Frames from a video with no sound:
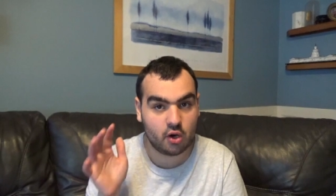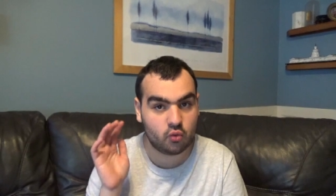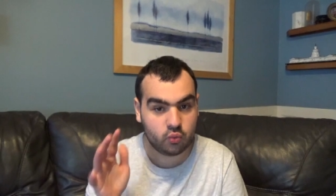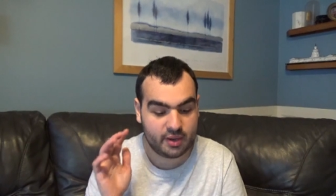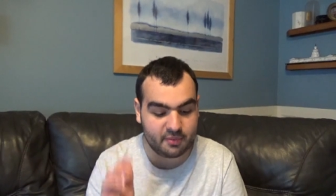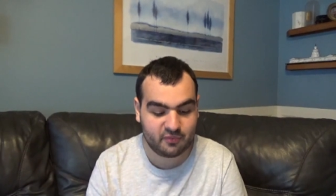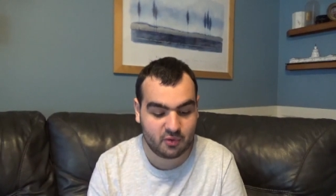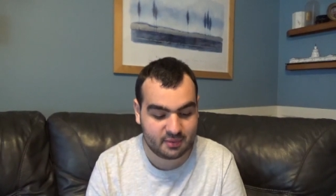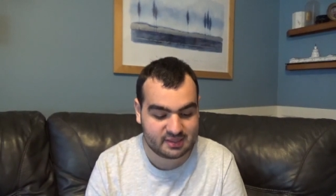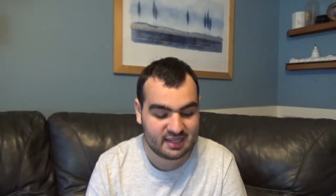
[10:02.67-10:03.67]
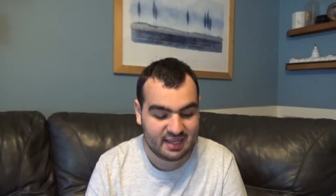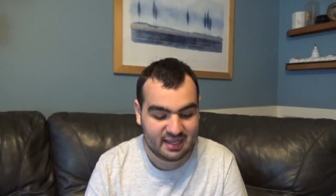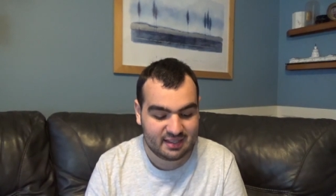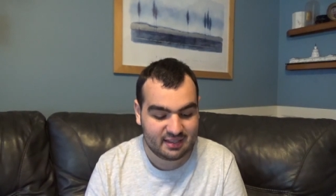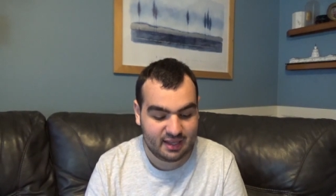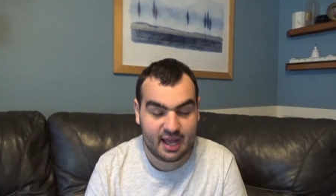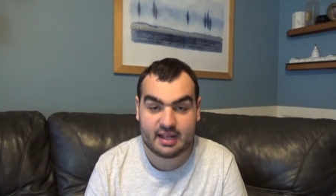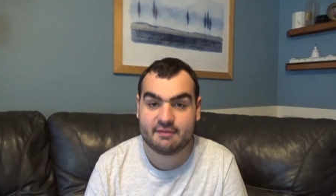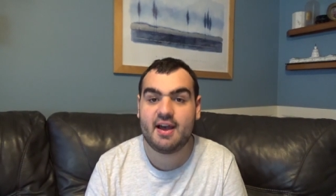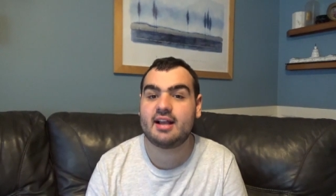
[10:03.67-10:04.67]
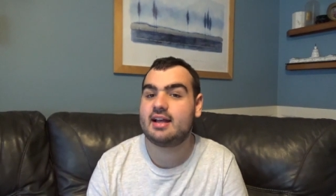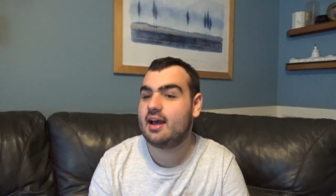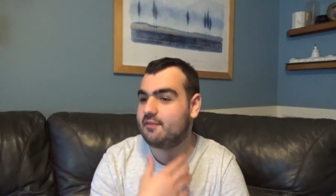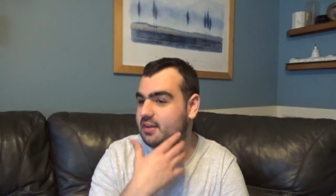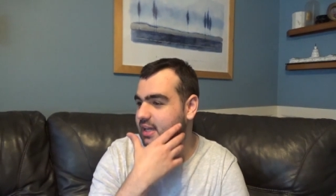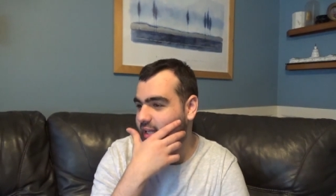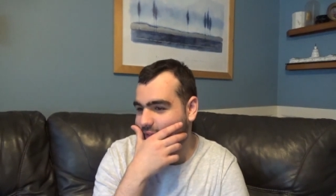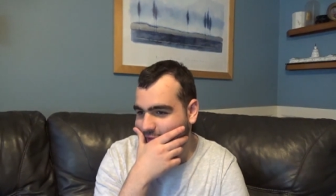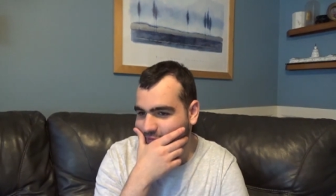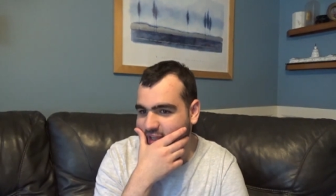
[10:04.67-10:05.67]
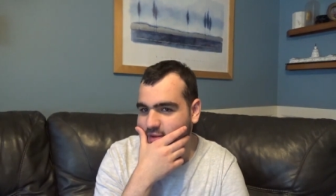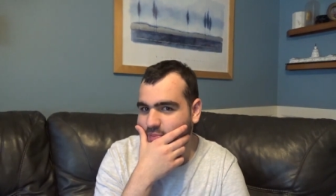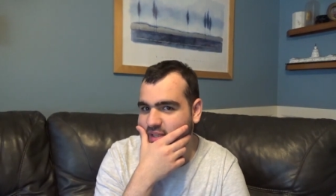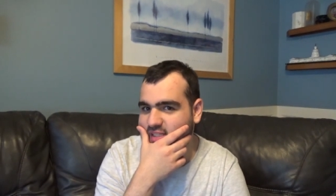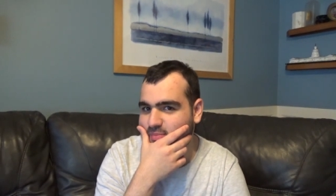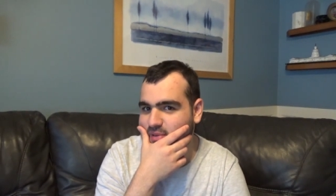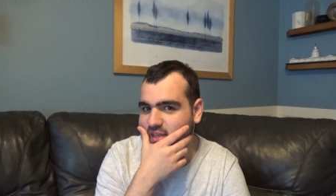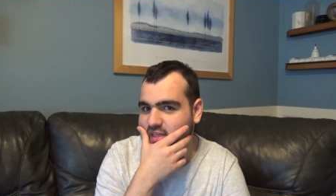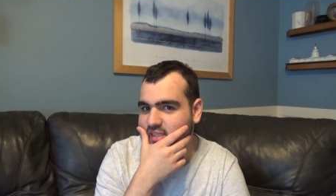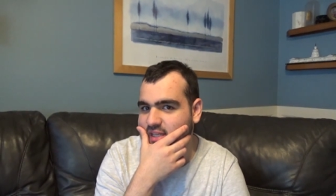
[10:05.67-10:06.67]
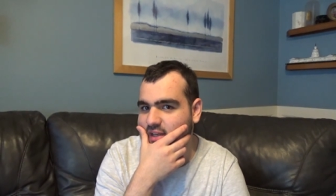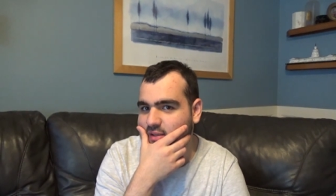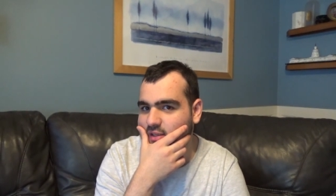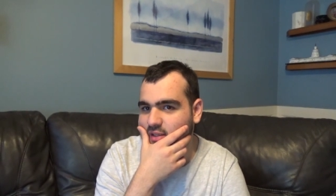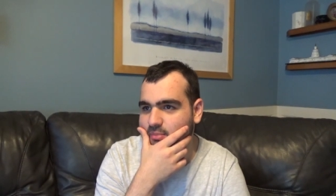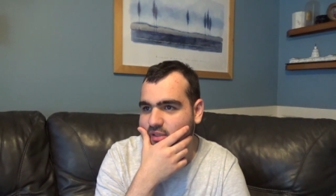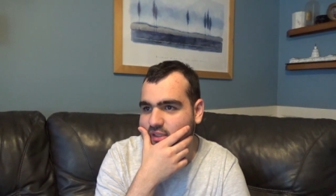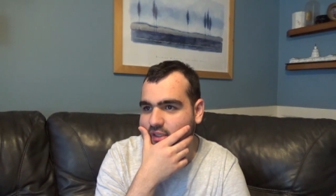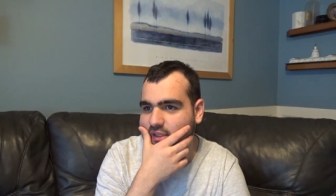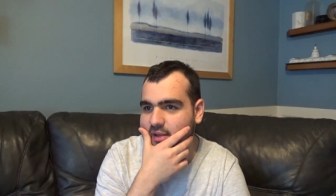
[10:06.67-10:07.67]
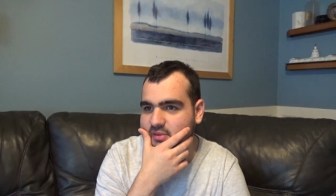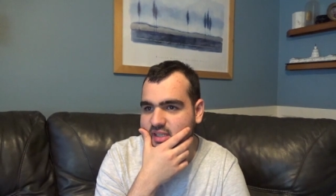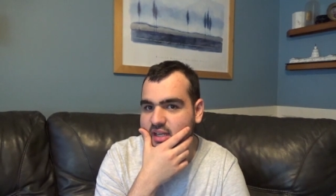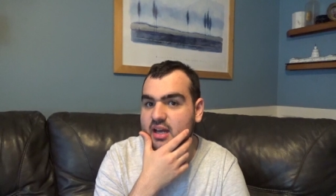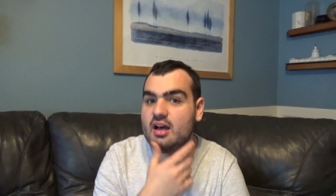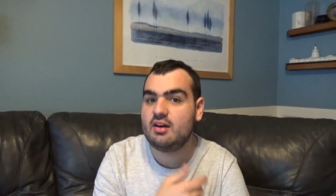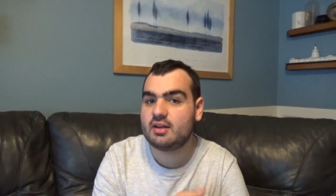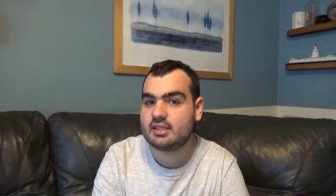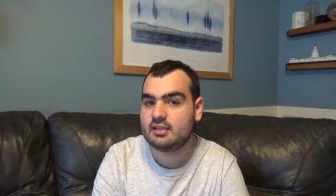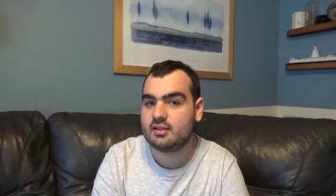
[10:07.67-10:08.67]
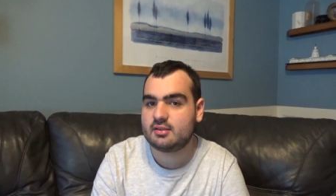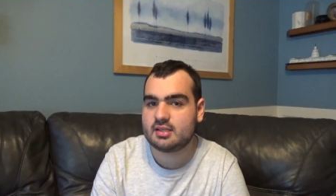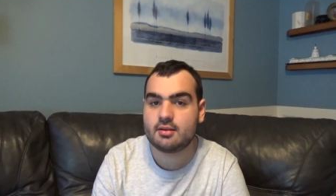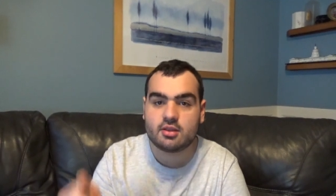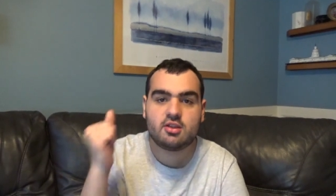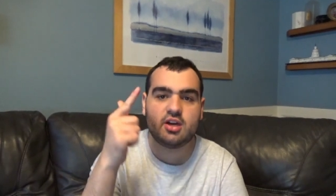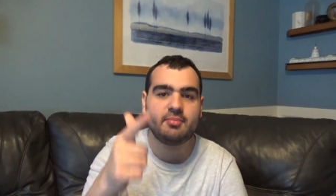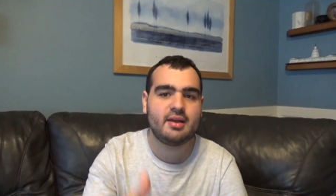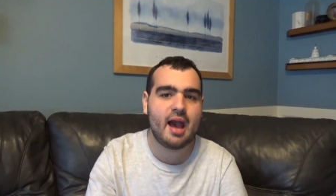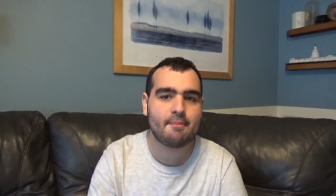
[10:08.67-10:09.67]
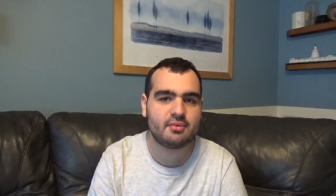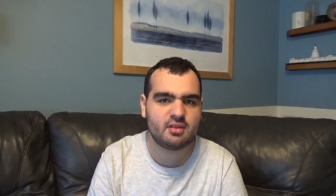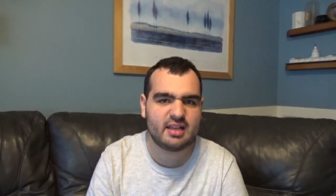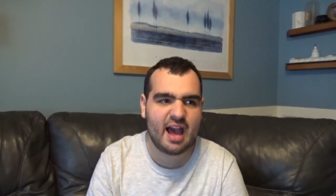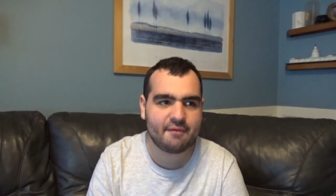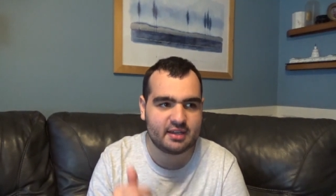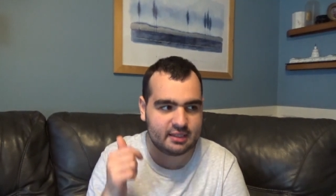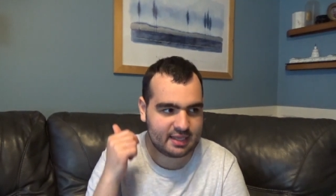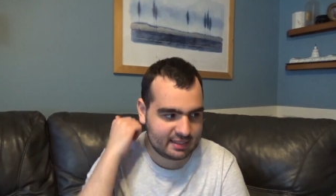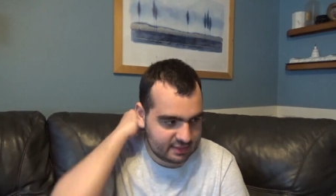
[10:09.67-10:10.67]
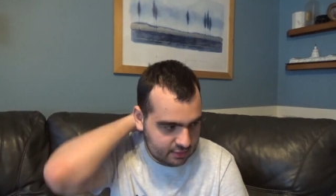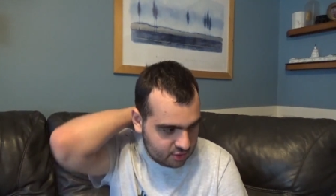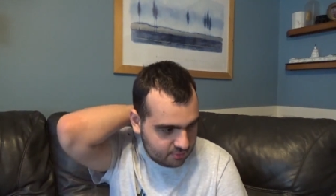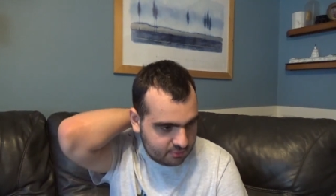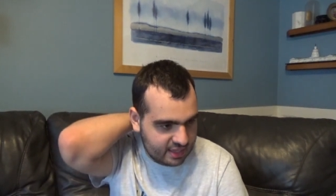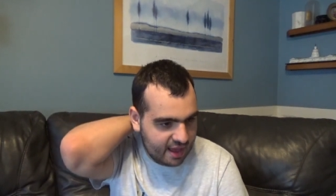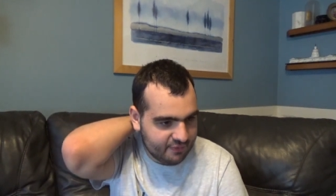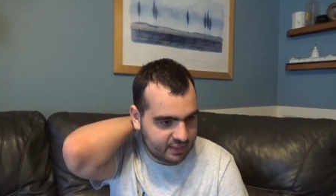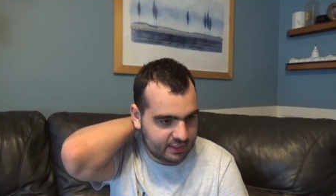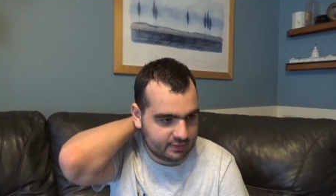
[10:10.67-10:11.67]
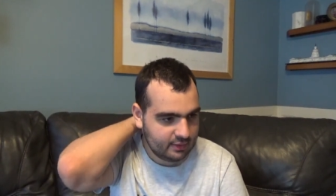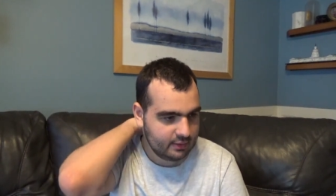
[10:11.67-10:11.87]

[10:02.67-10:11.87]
a great performance. And in fact, I forget he plays Smee. He's like a good comedian. I was like, oh, I didn't know that. Jim Gaffigan, that's it. Jim Gaffigan.